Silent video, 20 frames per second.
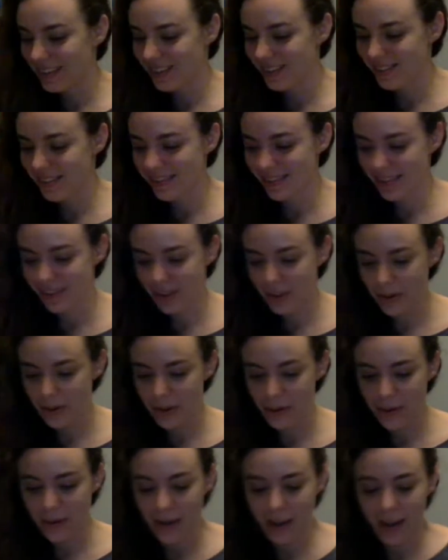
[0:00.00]
So
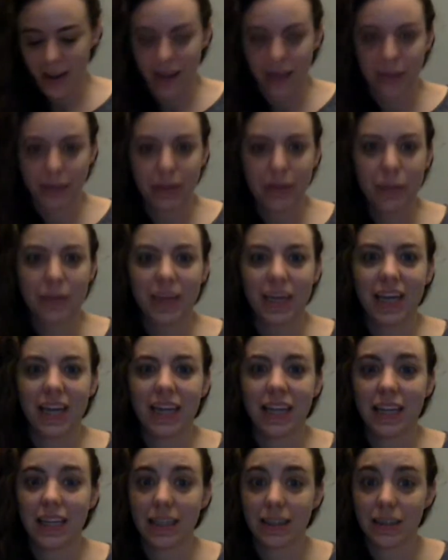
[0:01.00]
I'm going to be a
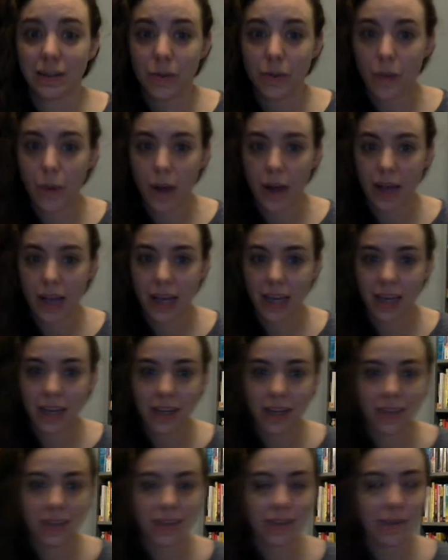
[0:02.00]
little
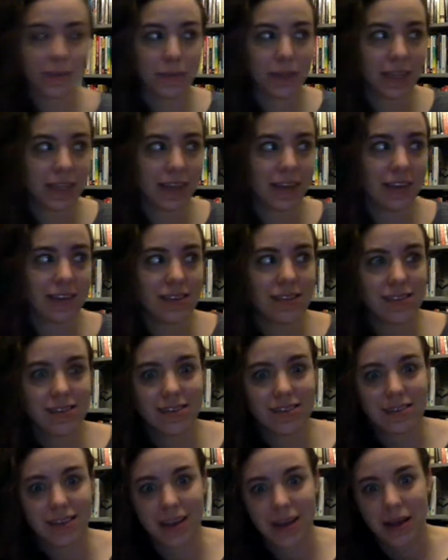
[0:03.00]
quiet because
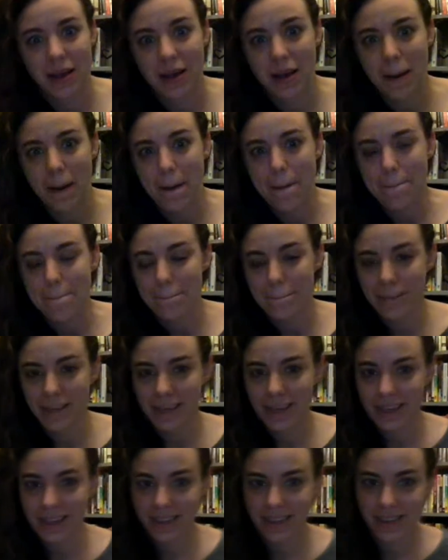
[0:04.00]
my
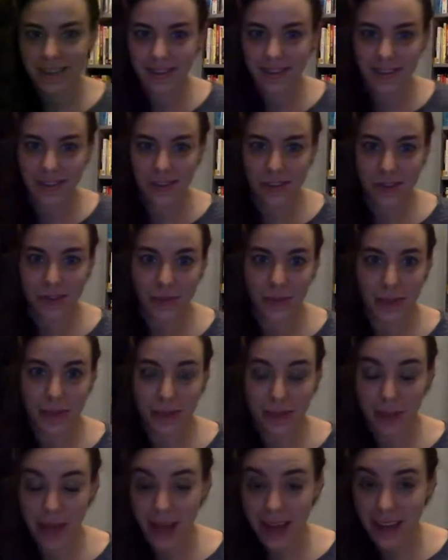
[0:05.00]
kids just went to
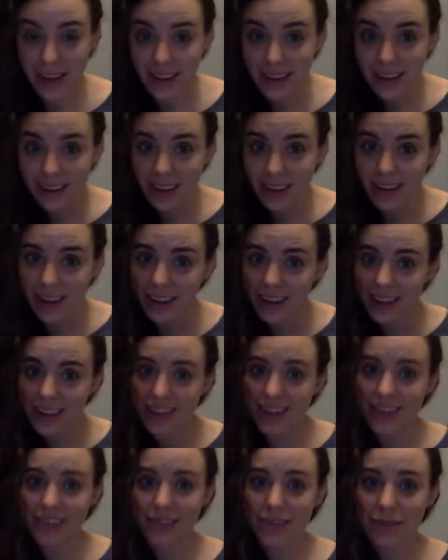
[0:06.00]
bed and I
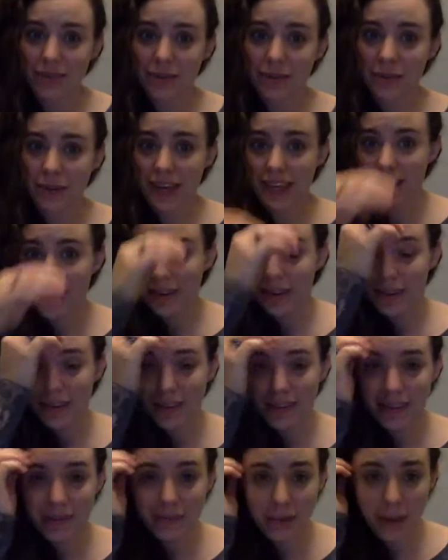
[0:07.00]
don't want to wake
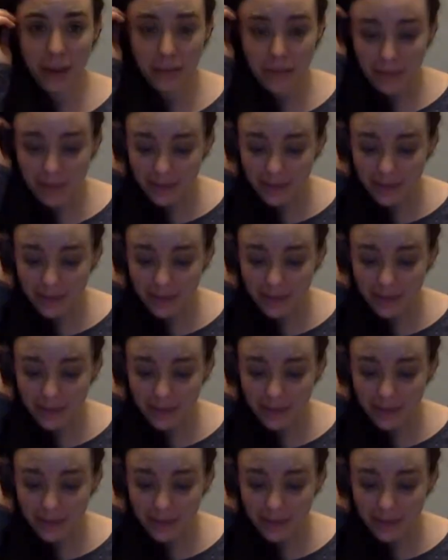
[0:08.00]
them up.